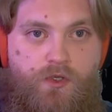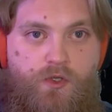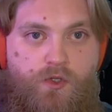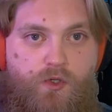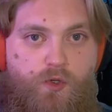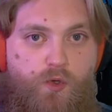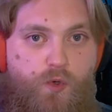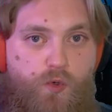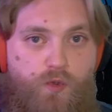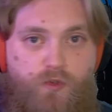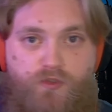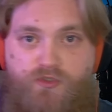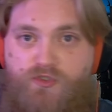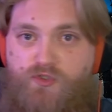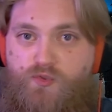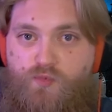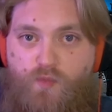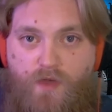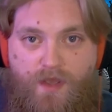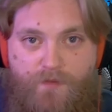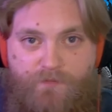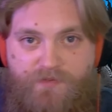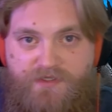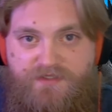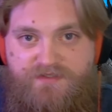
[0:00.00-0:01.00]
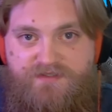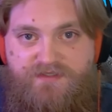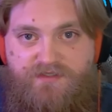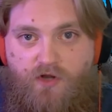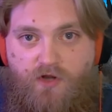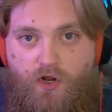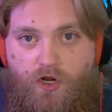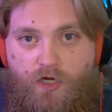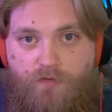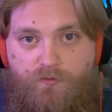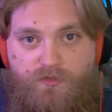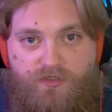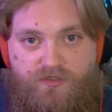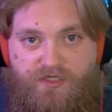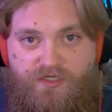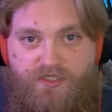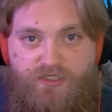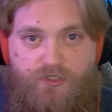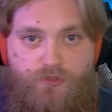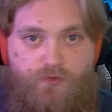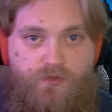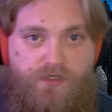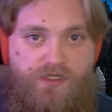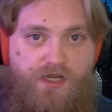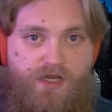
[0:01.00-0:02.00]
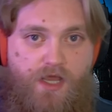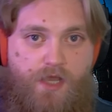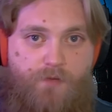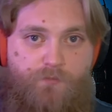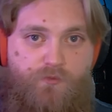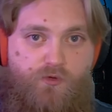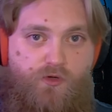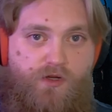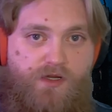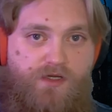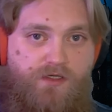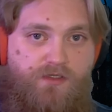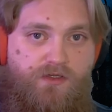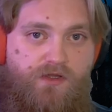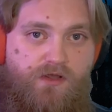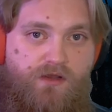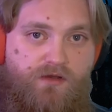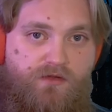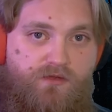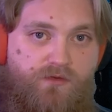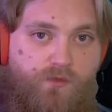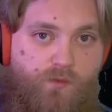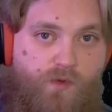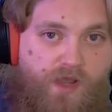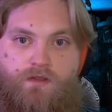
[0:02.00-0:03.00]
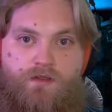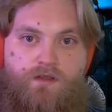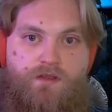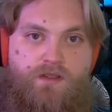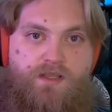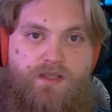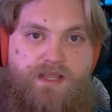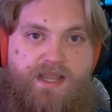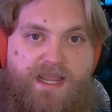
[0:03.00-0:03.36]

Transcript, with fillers: cool new weapons and armor that you can upgrade along the way,